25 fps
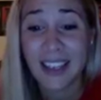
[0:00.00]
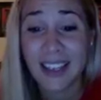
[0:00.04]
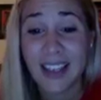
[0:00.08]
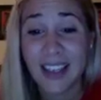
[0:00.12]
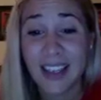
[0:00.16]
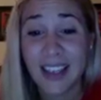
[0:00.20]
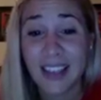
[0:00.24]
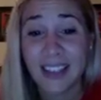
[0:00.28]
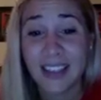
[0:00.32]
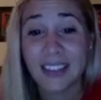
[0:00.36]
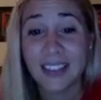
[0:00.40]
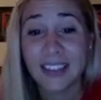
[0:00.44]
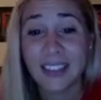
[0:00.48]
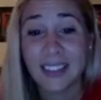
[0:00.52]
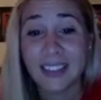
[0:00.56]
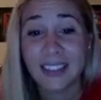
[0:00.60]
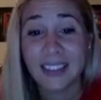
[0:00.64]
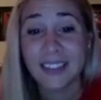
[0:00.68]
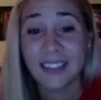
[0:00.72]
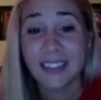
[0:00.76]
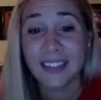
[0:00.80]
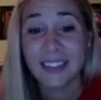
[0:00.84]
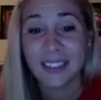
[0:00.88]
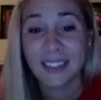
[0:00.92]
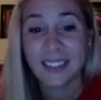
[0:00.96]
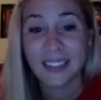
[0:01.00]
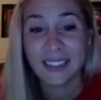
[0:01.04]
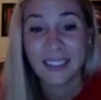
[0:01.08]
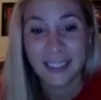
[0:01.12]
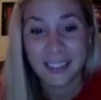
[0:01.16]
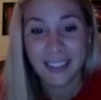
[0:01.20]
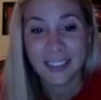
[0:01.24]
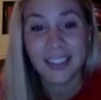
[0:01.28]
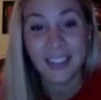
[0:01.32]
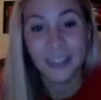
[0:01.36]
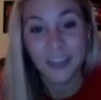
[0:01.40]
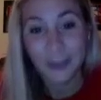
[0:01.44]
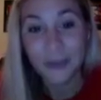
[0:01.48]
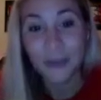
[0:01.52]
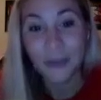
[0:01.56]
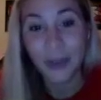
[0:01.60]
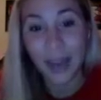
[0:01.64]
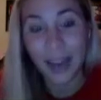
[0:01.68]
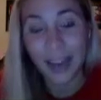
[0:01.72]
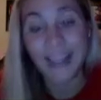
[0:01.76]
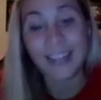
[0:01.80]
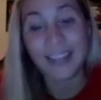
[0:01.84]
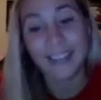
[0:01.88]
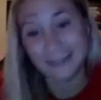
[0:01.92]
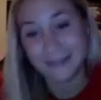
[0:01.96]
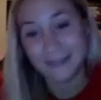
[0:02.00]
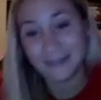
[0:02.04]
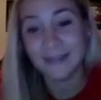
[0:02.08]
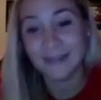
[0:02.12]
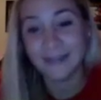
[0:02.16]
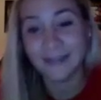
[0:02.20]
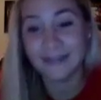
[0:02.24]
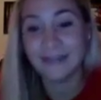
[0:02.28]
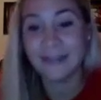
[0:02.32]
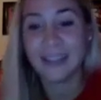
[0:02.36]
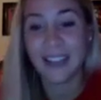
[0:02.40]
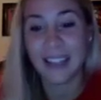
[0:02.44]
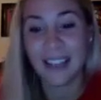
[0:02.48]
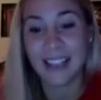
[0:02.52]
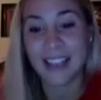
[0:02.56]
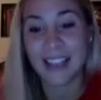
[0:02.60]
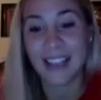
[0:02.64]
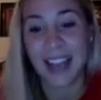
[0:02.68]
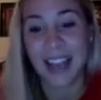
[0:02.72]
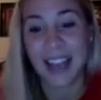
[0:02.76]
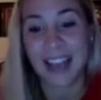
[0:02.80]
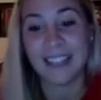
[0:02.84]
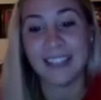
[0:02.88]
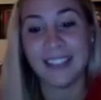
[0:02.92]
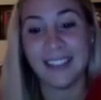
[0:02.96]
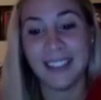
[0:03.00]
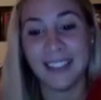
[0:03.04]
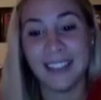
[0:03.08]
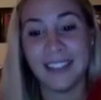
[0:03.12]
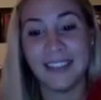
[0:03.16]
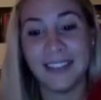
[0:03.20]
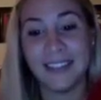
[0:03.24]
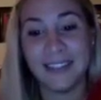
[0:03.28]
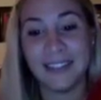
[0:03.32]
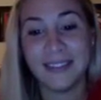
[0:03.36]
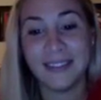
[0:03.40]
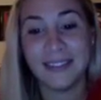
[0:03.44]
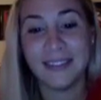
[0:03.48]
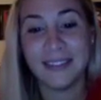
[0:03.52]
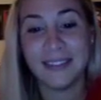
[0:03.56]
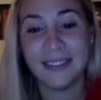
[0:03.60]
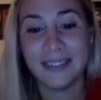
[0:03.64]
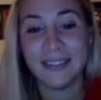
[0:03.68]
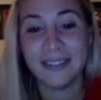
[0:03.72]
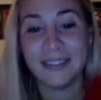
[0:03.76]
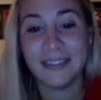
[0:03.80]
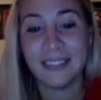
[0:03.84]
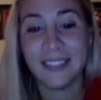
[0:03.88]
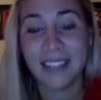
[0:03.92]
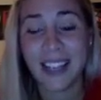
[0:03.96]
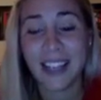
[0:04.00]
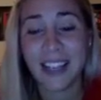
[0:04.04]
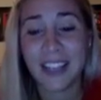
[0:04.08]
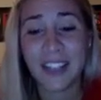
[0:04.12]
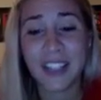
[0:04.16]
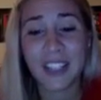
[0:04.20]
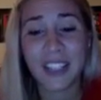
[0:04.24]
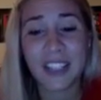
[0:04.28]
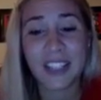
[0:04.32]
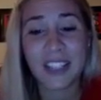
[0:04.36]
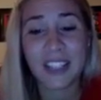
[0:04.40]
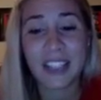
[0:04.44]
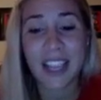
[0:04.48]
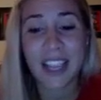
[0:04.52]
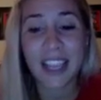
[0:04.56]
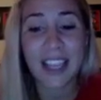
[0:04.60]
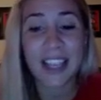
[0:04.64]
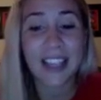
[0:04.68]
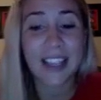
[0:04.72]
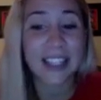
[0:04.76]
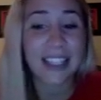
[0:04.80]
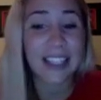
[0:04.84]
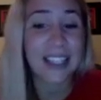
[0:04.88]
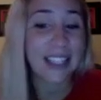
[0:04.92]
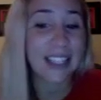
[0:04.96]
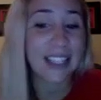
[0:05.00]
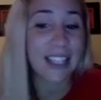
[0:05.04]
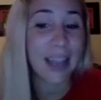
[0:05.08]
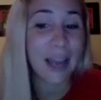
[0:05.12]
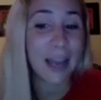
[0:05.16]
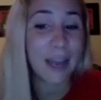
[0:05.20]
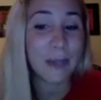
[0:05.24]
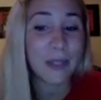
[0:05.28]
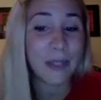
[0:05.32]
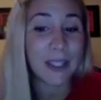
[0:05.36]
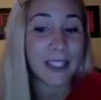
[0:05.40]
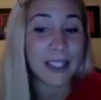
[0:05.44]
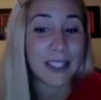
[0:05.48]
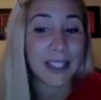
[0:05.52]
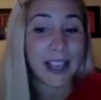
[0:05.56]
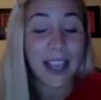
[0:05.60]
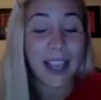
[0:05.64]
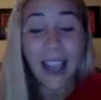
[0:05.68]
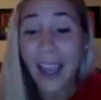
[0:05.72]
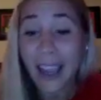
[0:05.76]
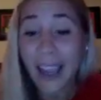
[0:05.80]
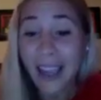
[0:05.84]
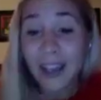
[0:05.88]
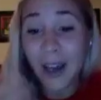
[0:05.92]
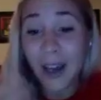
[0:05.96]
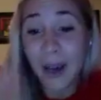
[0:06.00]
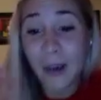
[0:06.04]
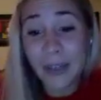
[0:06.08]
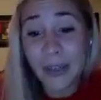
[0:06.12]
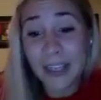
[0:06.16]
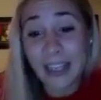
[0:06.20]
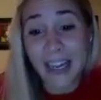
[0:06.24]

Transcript: know what you don't know, right? So that's where things kind of get